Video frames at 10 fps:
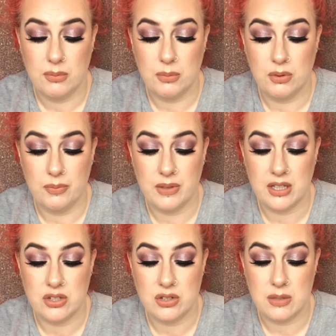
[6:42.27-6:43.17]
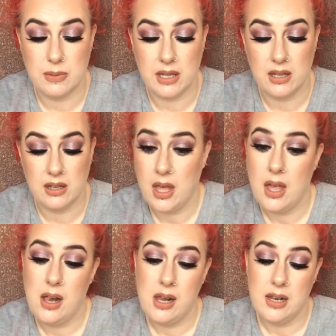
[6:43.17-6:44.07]
But that's just me.
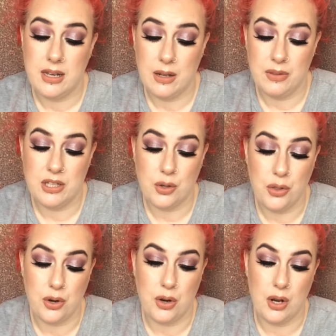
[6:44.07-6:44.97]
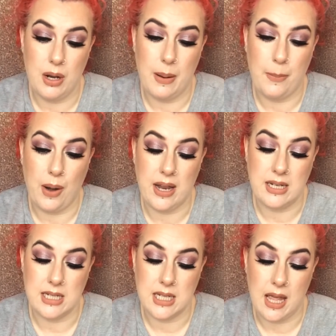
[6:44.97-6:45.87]
Now, this other
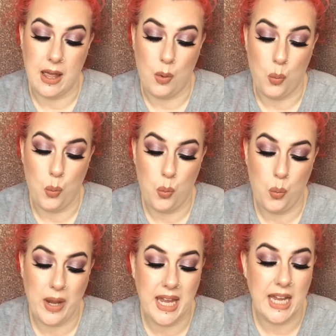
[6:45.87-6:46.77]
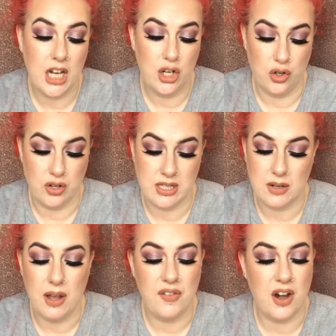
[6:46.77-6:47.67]
brand, Winky Looks. Now,
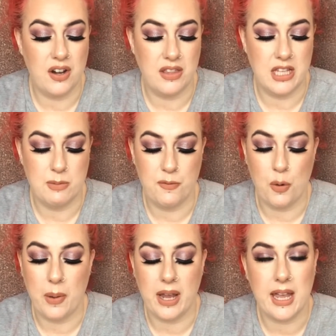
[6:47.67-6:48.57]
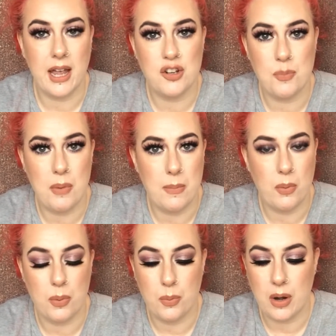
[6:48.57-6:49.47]
I've heard of these before, but I can't remember
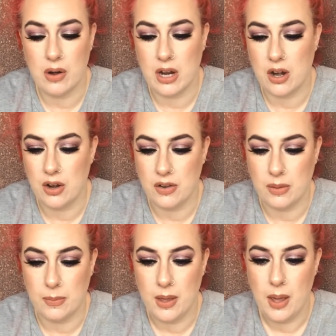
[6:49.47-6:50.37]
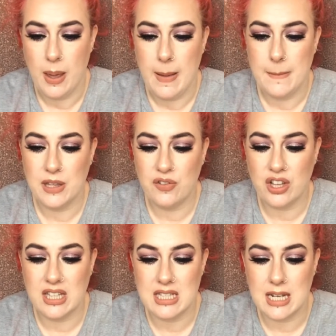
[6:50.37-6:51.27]
where I heard of them. But they've
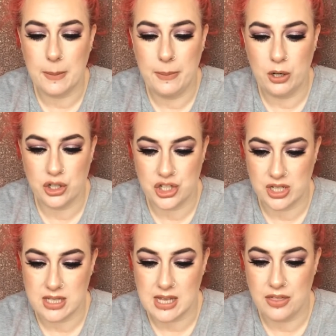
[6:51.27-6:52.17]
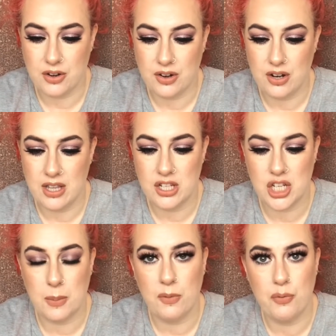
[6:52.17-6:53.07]
got these little blushes, and they're in the
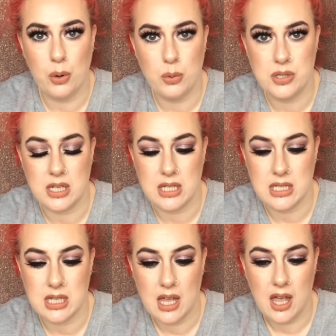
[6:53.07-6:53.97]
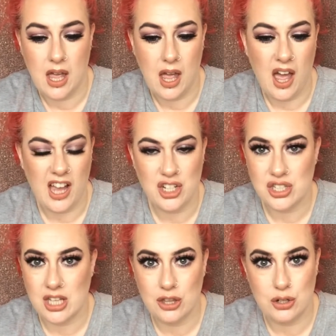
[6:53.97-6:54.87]
shape of roses. I
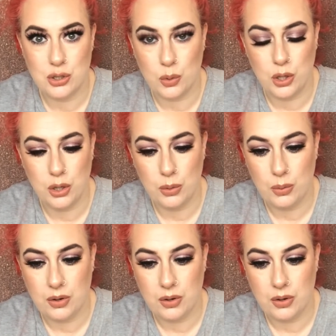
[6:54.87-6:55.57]
just think they're so cute.